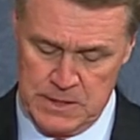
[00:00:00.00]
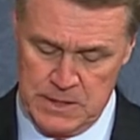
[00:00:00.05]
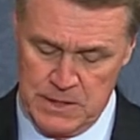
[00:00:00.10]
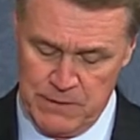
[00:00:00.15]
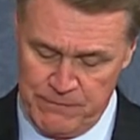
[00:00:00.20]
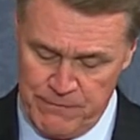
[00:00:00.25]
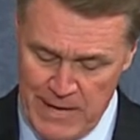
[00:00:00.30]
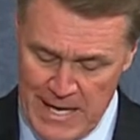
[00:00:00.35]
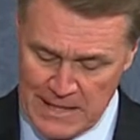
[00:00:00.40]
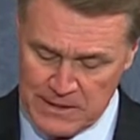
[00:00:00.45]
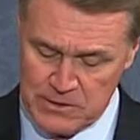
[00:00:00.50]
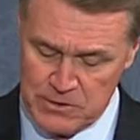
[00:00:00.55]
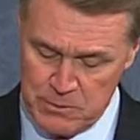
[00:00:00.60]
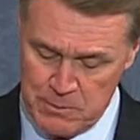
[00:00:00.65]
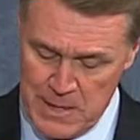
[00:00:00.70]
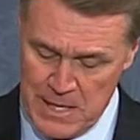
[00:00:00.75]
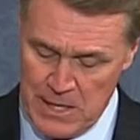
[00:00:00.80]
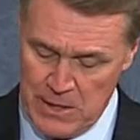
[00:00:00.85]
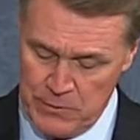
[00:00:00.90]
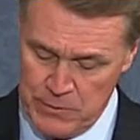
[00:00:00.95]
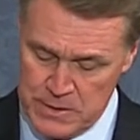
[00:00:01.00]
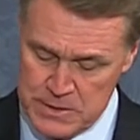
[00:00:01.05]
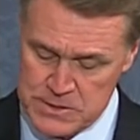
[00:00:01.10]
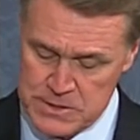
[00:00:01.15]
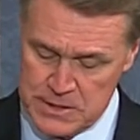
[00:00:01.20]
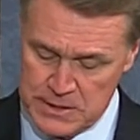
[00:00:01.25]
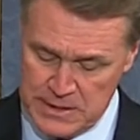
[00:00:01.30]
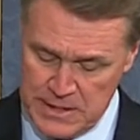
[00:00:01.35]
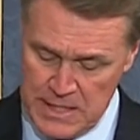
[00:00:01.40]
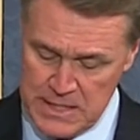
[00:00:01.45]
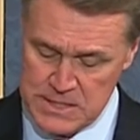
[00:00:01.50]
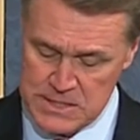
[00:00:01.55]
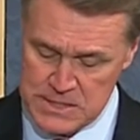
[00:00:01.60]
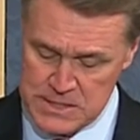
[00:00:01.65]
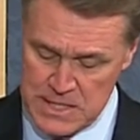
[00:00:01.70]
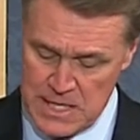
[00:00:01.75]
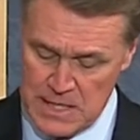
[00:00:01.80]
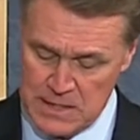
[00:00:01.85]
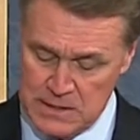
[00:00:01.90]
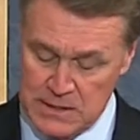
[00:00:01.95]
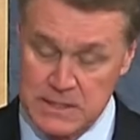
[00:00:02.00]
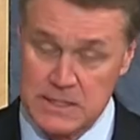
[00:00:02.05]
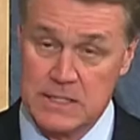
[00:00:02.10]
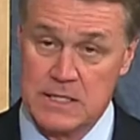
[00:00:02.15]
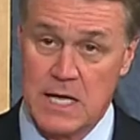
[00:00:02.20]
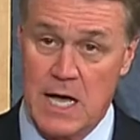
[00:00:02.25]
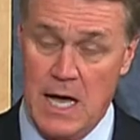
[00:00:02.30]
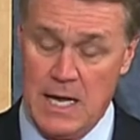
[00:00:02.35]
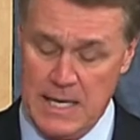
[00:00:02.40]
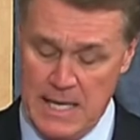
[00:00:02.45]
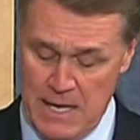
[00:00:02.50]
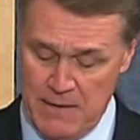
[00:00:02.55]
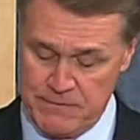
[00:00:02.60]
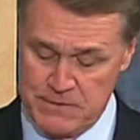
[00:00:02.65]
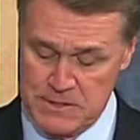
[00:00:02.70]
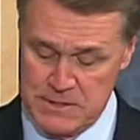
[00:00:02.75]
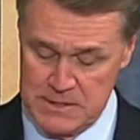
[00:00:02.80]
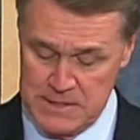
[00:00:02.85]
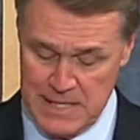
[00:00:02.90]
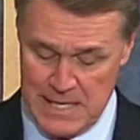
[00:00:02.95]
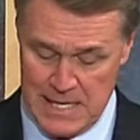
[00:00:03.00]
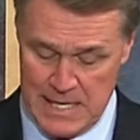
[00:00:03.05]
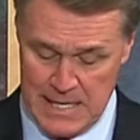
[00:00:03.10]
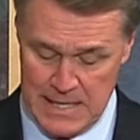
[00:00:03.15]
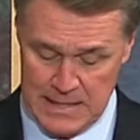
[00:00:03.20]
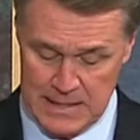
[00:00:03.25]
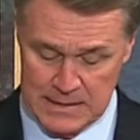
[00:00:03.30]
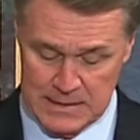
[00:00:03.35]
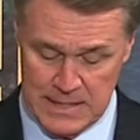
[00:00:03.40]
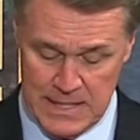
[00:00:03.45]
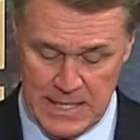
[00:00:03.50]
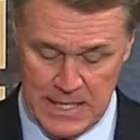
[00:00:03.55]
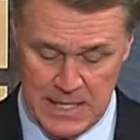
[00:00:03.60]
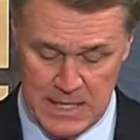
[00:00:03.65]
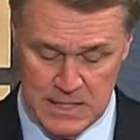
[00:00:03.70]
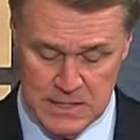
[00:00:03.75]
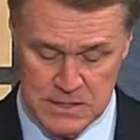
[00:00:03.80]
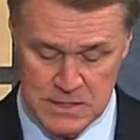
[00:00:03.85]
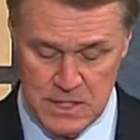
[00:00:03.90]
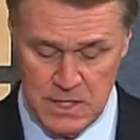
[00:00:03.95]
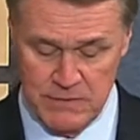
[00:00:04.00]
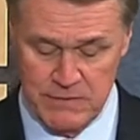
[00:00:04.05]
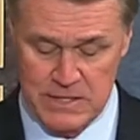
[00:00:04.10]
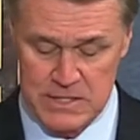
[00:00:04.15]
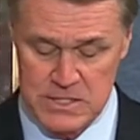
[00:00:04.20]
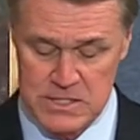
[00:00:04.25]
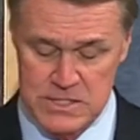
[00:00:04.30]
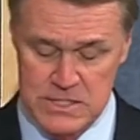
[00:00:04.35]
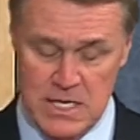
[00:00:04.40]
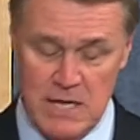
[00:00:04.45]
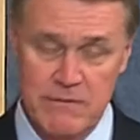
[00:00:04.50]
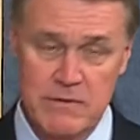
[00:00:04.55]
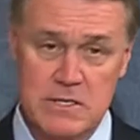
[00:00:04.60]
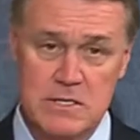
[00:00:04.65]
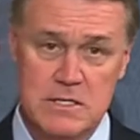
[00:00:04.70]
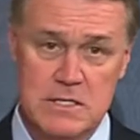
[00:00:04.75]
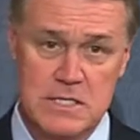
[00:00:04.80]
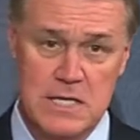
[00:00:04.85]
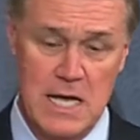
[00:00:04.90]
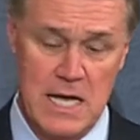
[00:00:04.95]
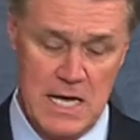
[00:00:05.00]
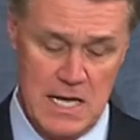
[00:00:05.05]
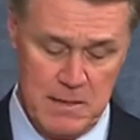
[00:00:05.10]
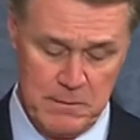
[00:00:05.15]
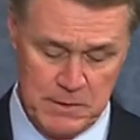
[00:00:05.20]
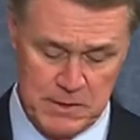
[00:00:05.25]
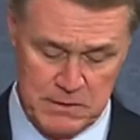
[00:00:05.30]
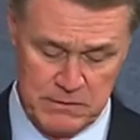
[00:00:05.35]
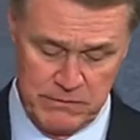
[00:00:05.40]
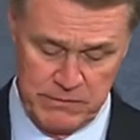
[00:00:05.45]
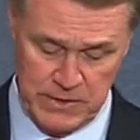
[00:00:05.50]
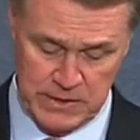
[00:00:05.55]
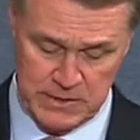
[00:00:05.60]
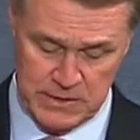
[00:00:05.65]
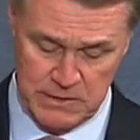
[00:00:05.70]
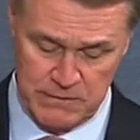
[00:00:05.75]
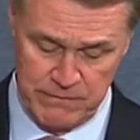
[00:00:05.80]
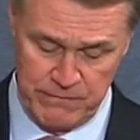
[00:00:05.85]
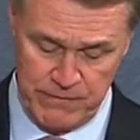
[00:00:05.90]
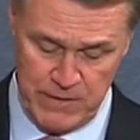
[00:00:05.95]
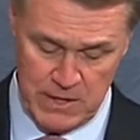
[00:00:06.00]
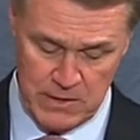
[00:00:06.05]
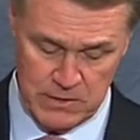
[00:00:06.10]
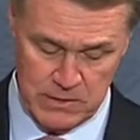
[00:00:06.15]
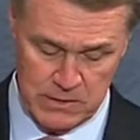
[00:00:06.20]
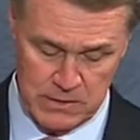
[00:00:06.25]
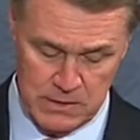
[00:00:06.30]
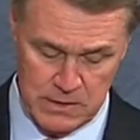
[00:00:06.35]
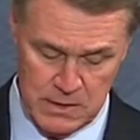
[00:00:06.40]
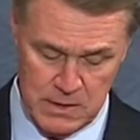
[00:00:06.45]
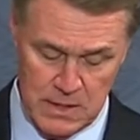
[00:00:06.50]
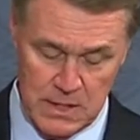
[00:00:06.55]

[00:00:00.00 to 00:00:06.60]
The fact of the matter is that Kate Steinle did not have to die at the hands of a 7-time convicted felon